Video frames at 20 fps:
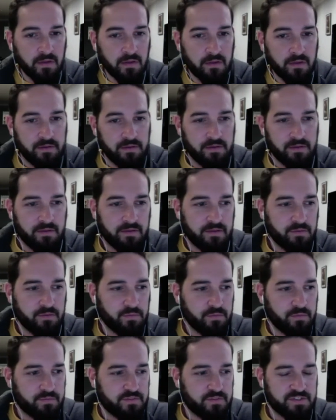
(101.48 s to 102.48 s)
you know, that
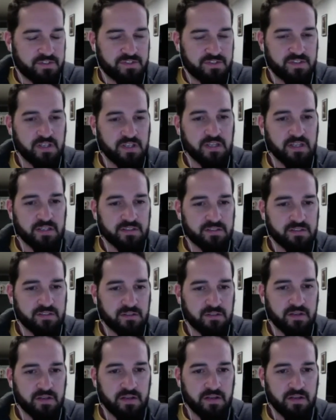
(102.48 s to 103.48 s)
just sitting
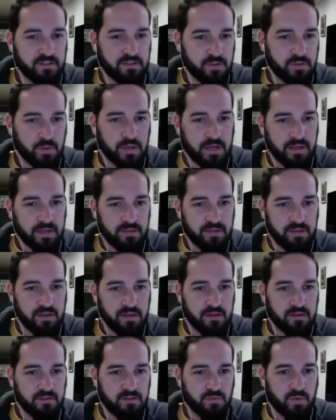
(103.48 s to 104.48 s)
still and not doing
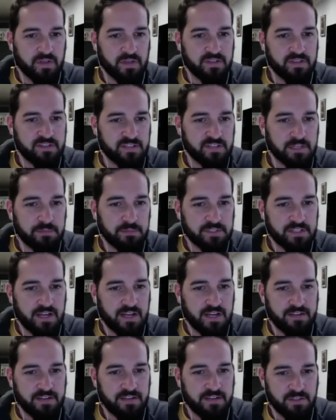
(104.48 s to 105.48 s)
anything is one
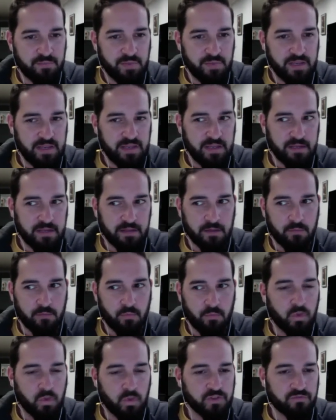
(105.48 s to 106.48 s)
stigmatized as being like,
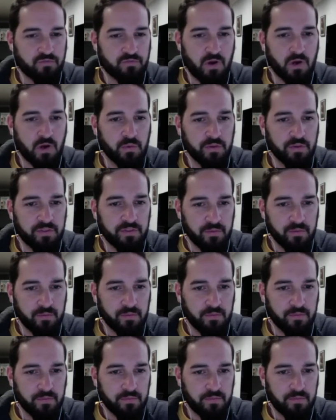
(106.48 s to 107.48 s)
what's wrong with you?
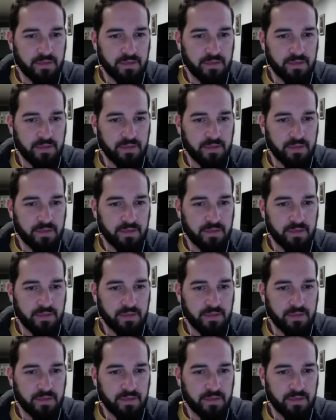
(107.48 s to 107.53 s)
Like,